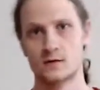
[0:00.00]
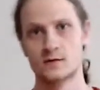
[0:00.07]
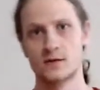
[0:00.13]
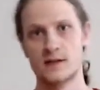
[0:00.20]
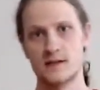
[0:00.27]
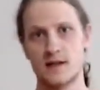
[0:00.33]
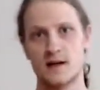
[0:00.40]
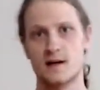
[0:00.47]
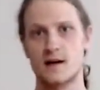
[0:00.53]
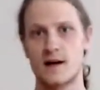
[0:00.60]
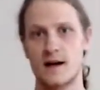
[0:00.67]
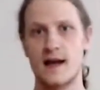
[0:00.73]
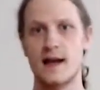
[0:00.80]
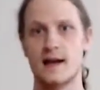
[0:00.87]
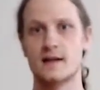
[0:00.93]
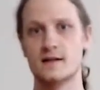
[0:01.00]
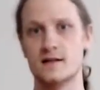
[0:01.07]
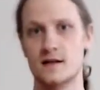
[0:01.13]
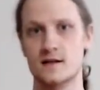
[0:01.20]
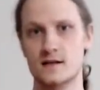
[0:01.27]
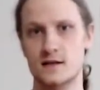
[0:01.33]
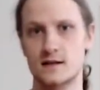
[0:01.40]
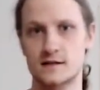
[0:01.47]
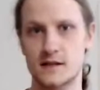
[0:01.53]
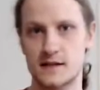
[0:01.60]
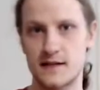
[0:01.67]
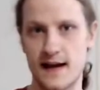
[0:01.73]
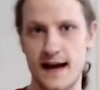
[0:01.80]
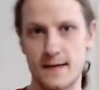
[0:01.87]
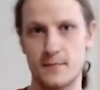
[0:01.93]
let's take our hands and start to
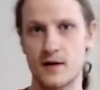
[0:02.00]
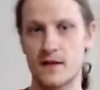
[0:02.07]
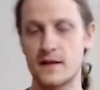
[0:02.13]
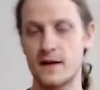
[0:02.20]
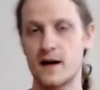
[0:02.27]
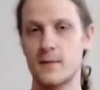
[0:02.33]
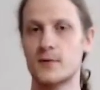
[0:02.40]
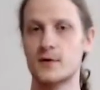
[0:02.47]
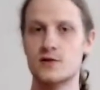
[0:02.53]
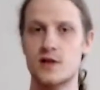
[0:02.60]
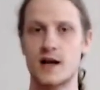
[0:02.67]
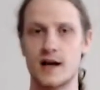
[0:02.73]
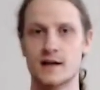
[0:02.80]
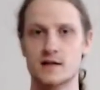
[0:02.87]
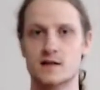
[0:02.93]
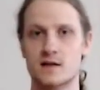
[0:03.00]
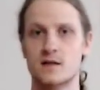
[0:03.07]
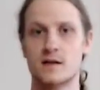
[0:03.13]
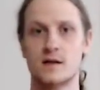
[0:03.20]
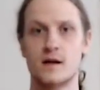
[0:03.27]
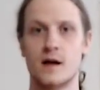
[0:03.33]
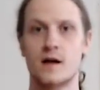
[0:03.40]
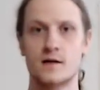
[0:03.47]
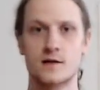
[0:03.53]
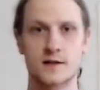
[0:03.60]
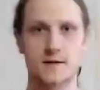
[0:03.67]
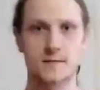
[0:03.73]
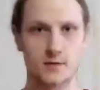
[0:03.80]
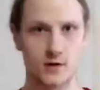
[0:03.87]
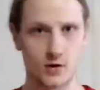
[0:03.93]
tap on the upper chest,
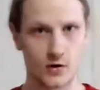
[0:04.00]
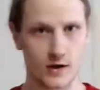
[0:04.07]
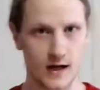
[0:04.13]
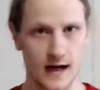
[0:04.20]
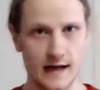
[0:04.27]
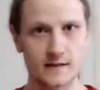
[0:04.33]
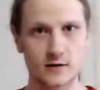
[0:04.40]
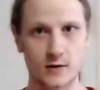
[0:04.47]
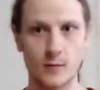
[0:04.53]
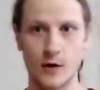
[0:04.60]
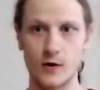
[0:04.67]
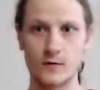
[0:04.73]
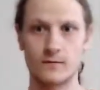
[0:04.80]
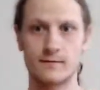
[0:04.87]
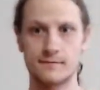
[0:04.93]
just below the collarbone.